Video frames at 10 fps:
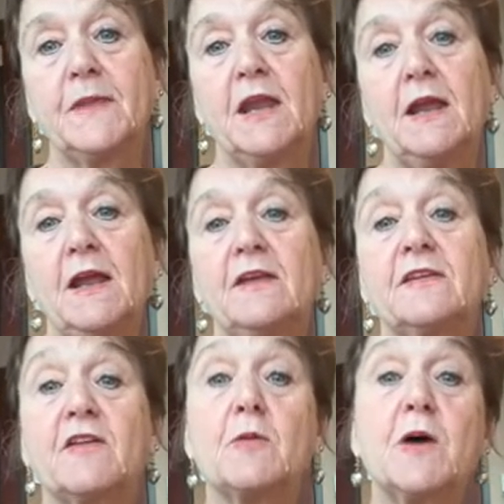Yeah.
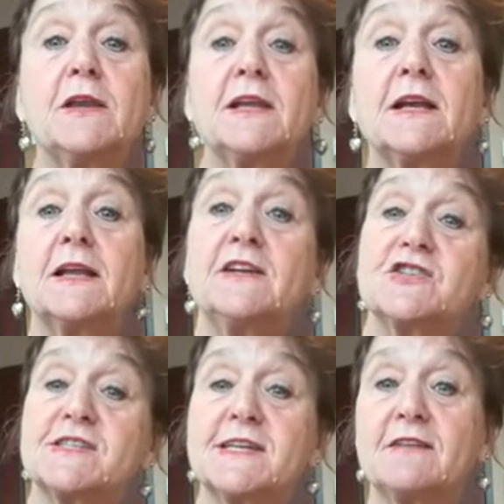A little
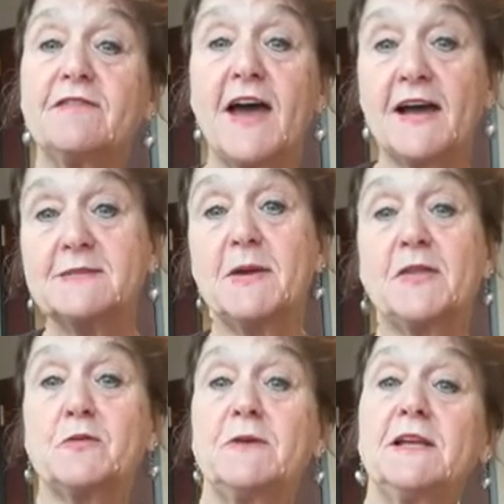interesting fact about
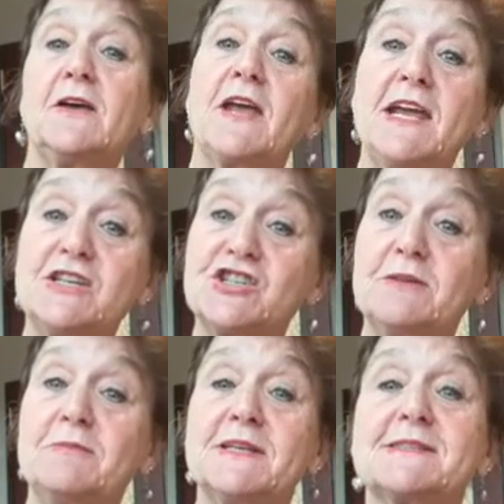the
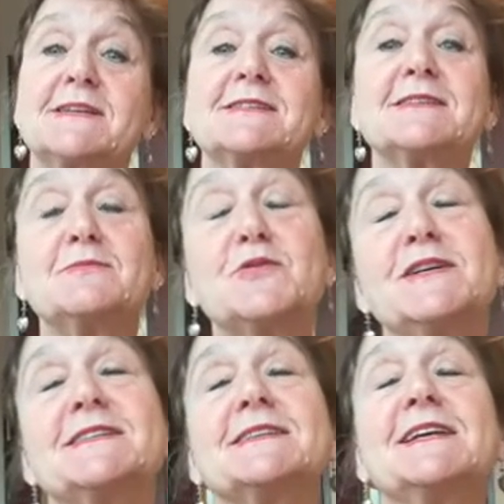relocation business in
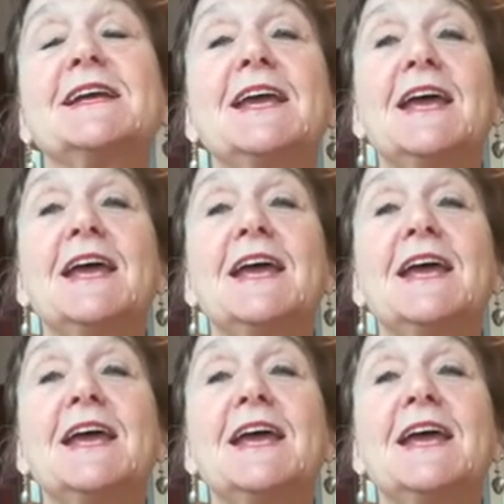Boise.